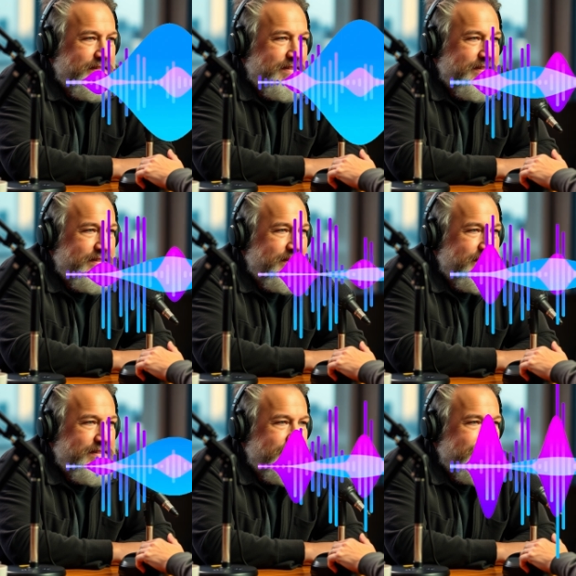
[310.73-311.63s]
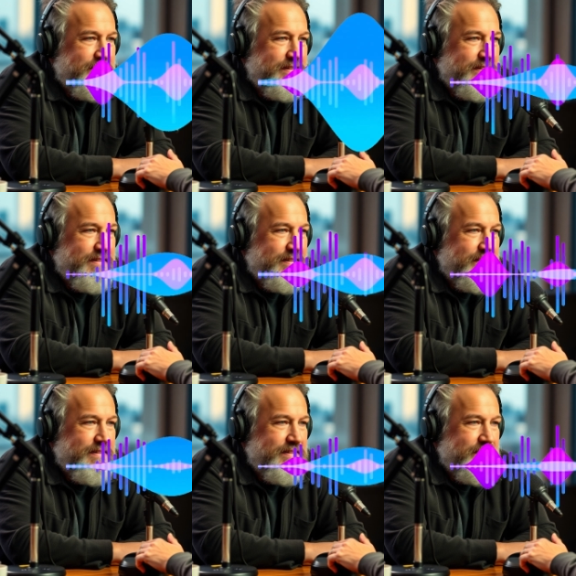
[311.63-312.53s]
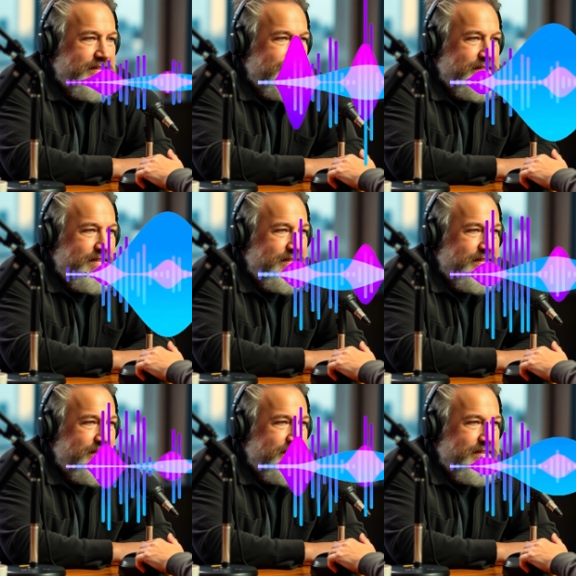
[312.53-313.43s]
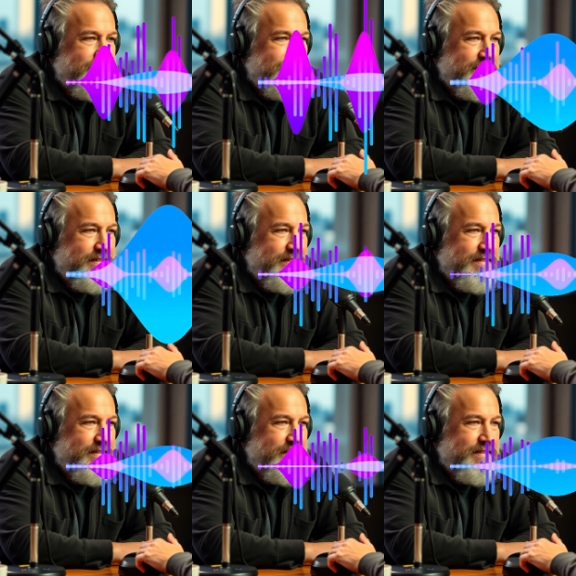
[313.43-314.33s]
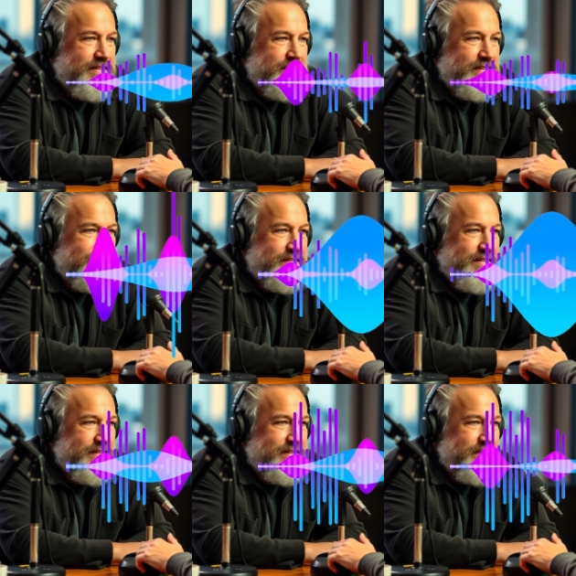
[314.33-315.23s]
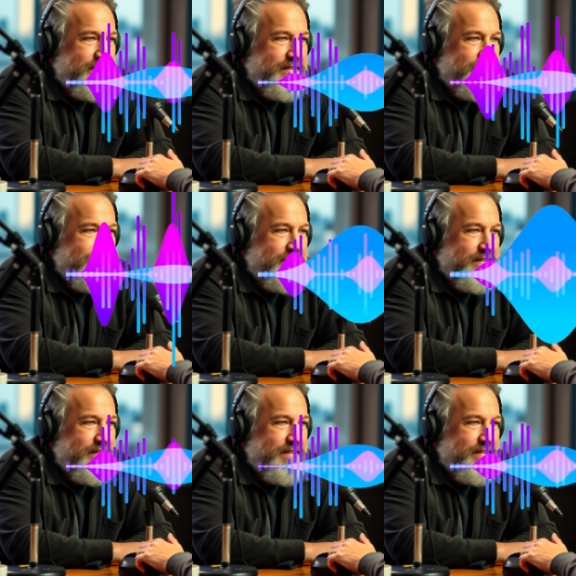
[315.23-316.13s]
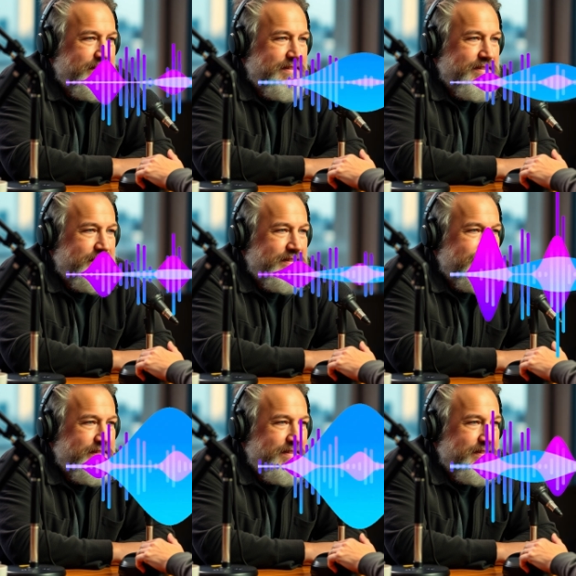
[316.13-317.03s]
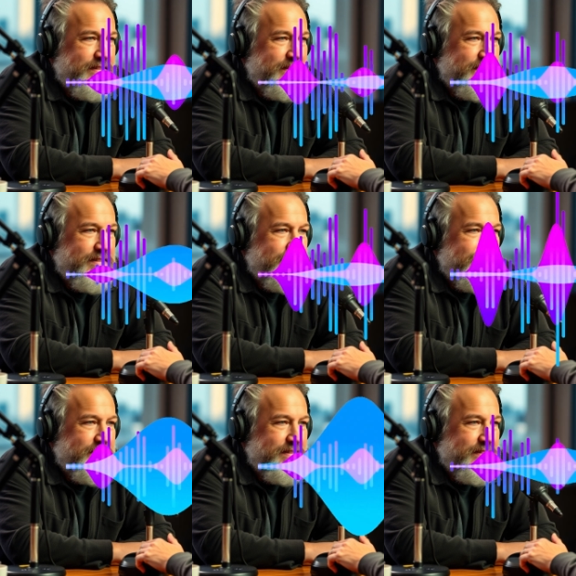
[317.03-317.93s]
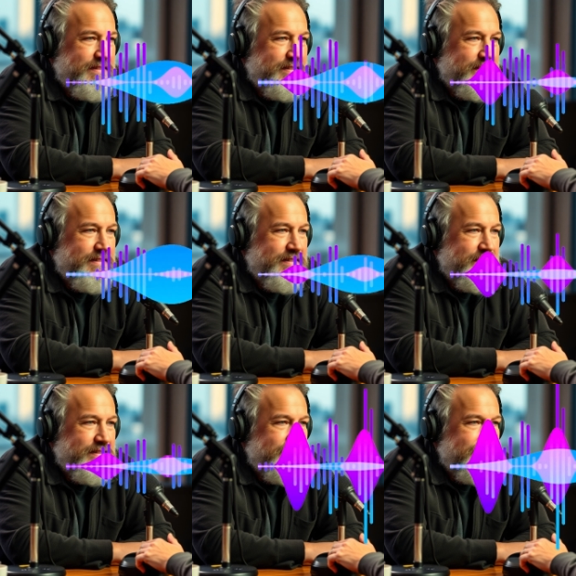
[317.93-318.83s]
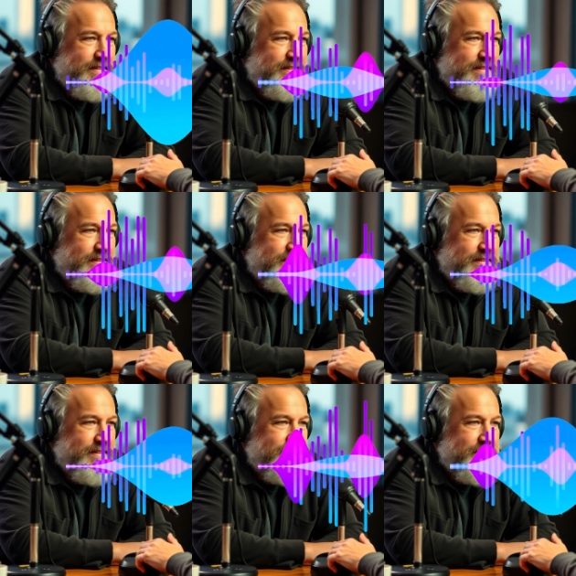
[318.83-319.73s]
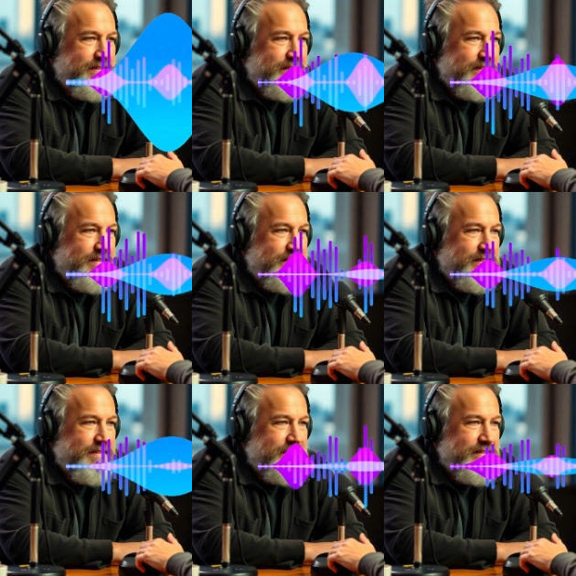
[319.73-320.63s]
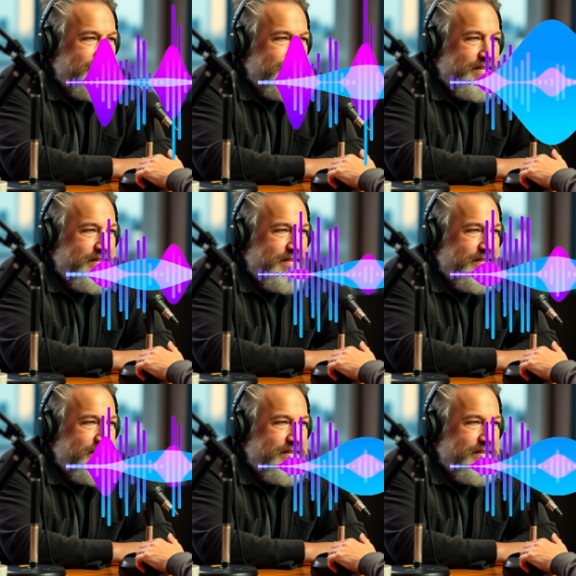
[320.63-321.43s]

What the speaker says: Yeah. So I mean, like, what do you think is the bigger takeaway from that? Like what's the connection between these different disciplines?